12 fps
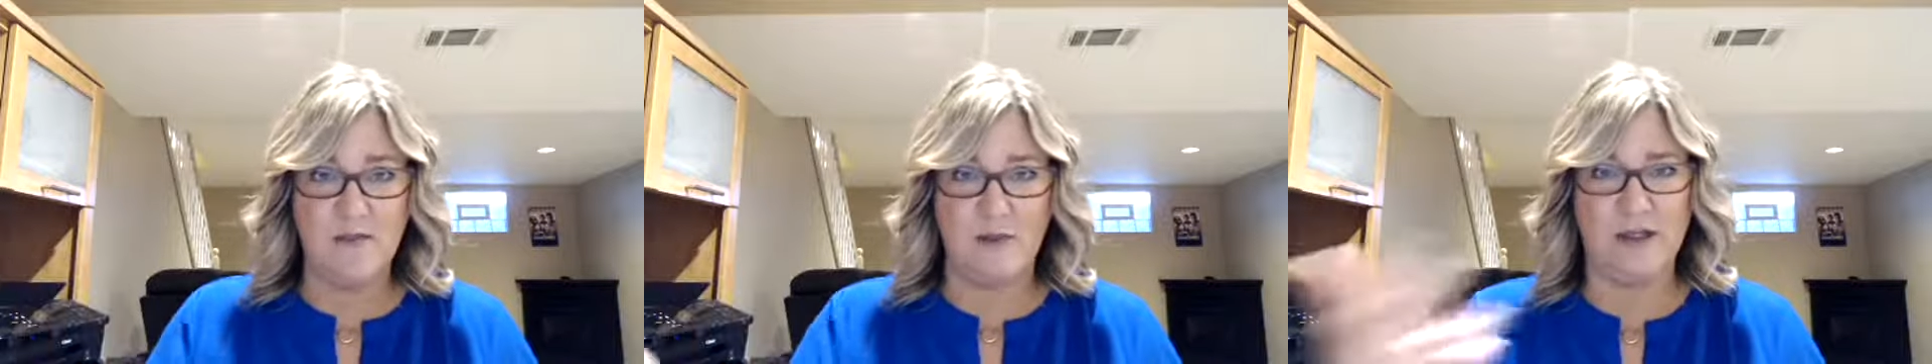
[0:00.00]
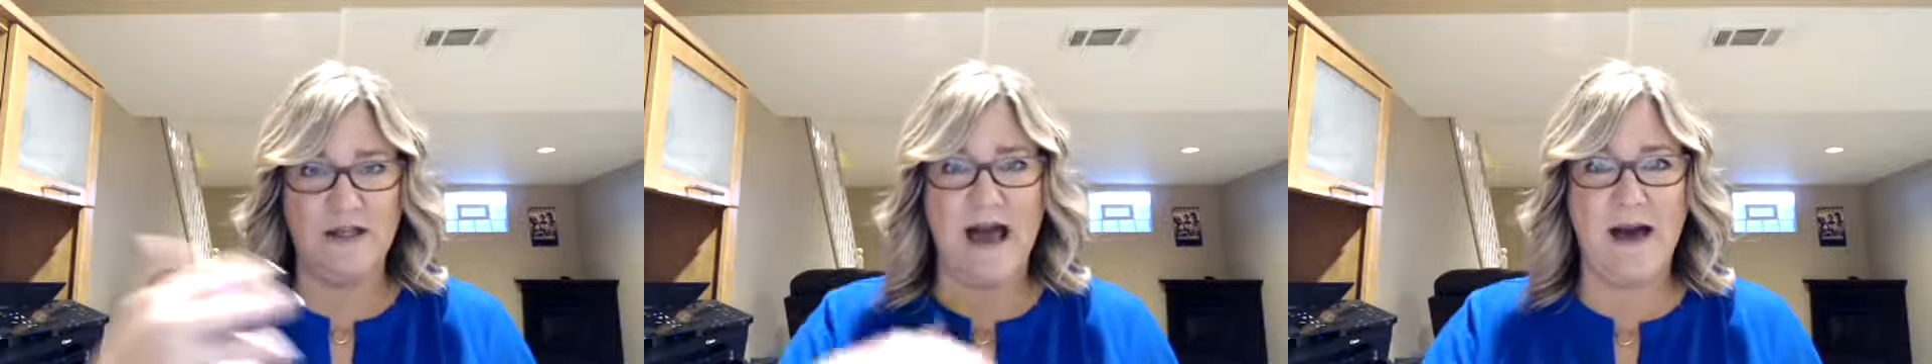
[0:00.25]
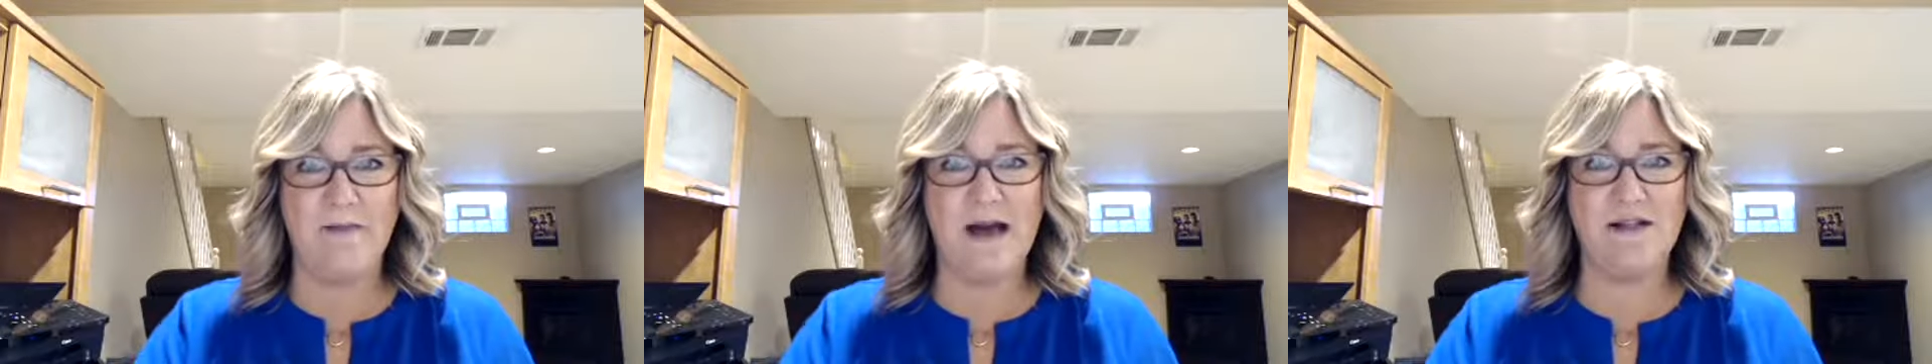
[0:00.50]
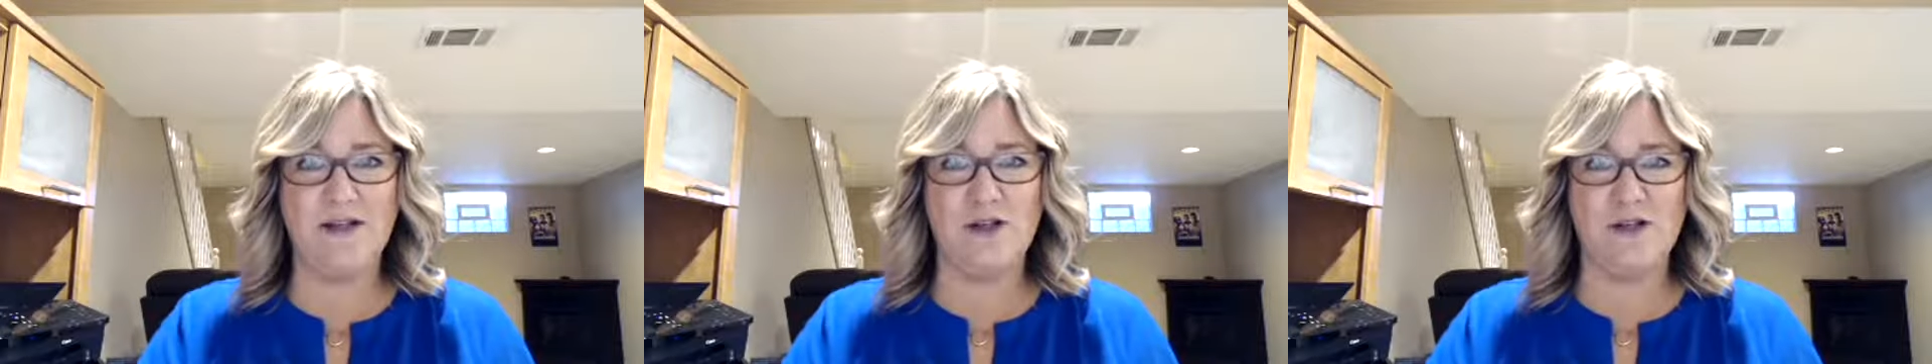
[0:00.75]
pull out my
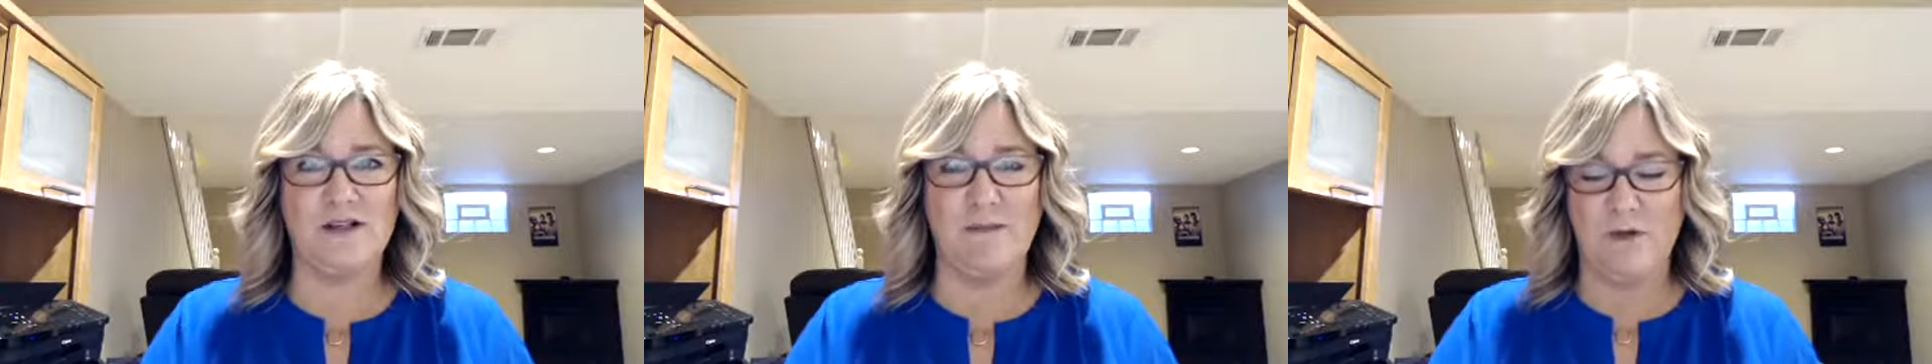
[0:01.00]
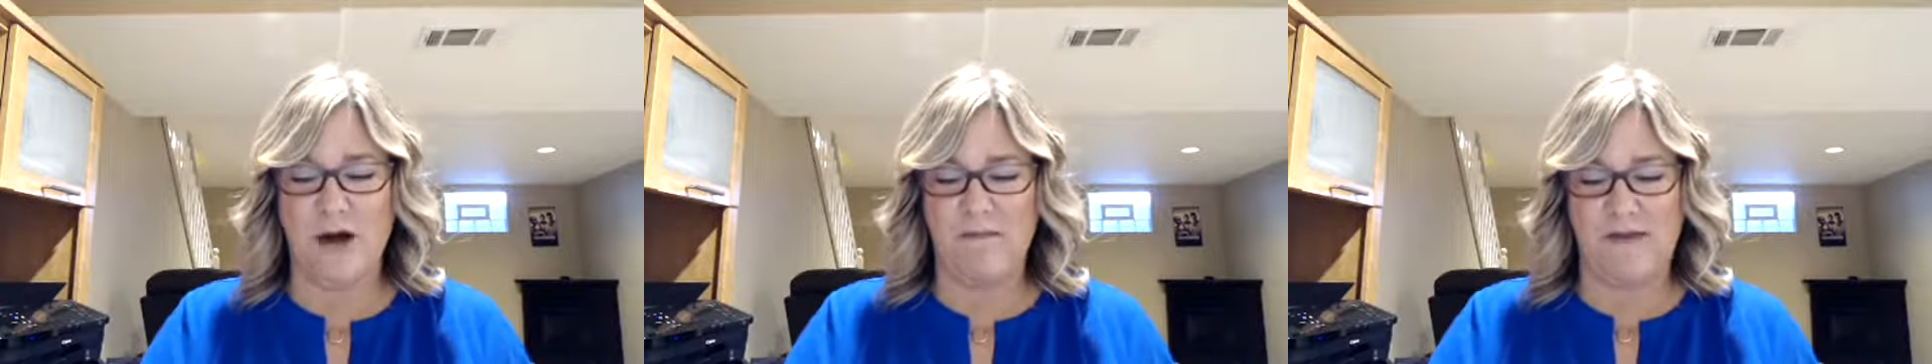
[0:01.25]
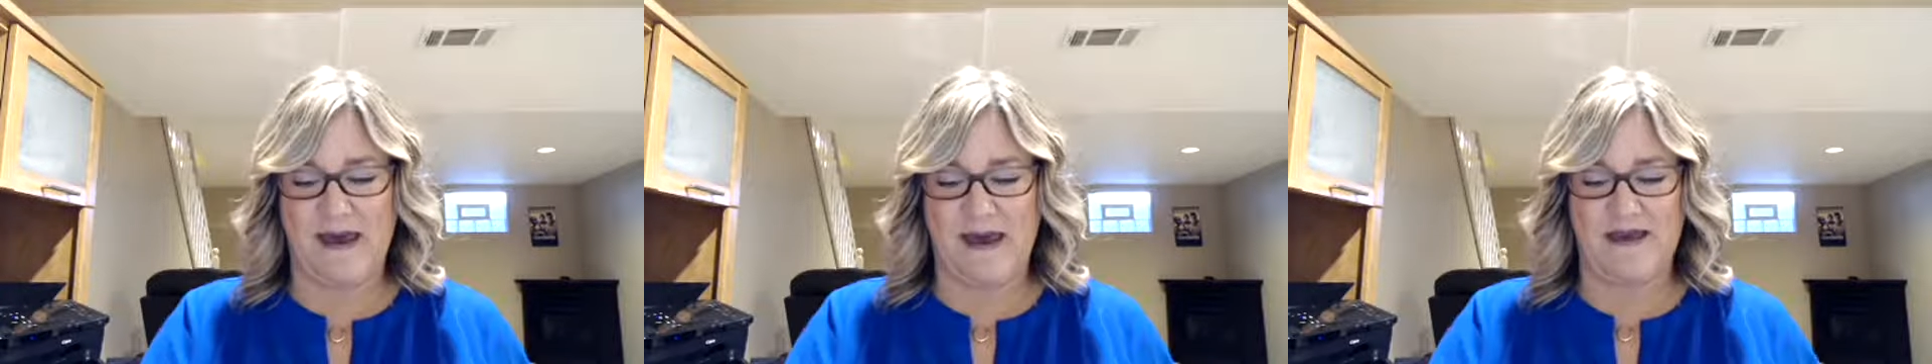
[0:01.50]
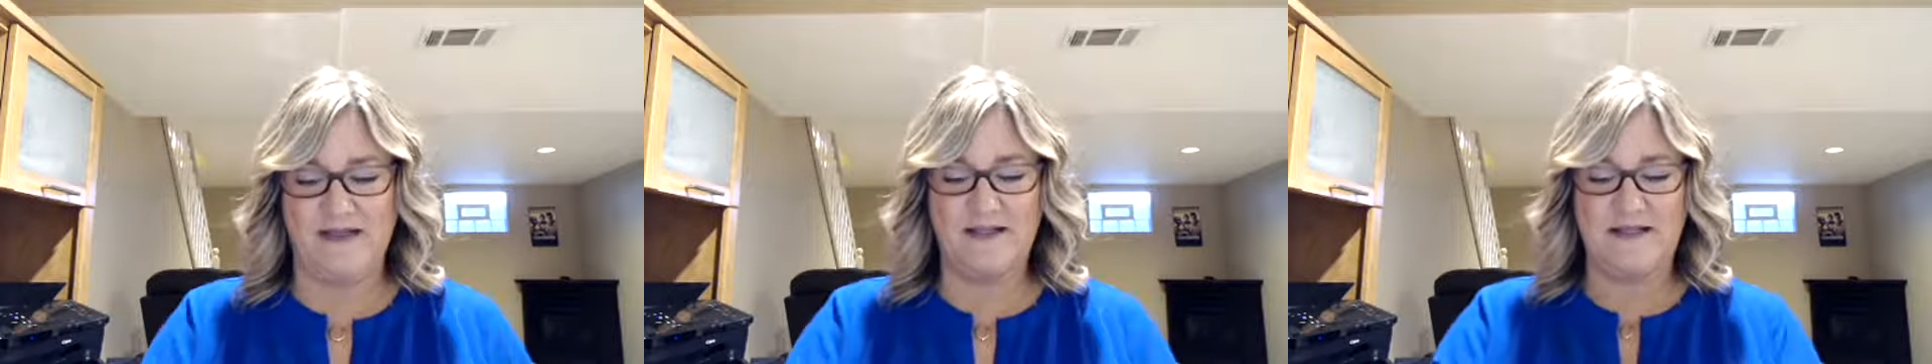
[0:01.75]
little clip-on
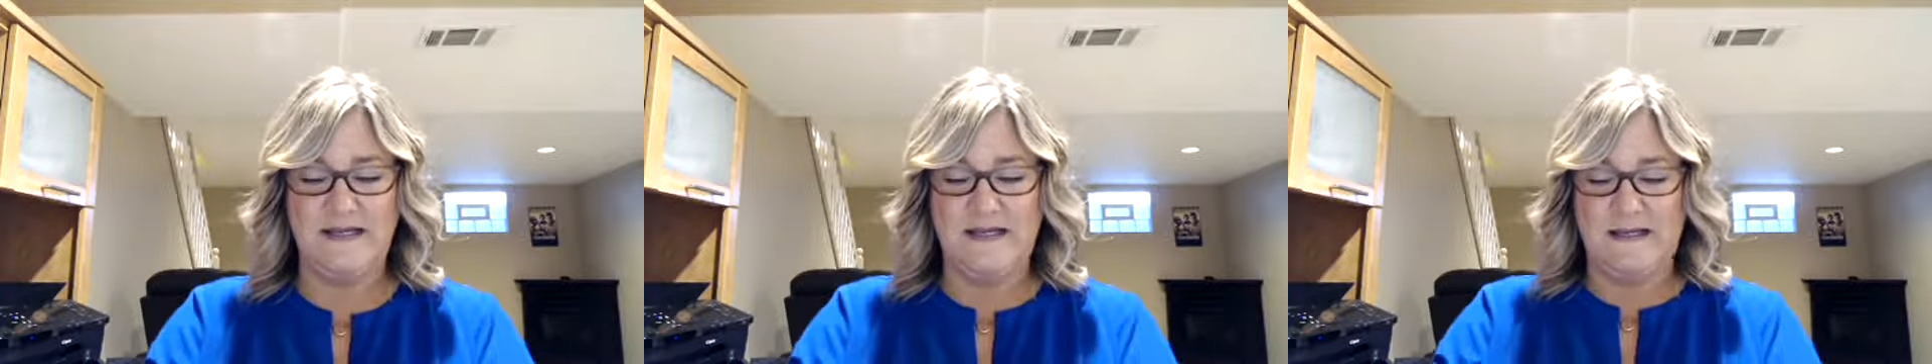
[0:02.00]
bangs.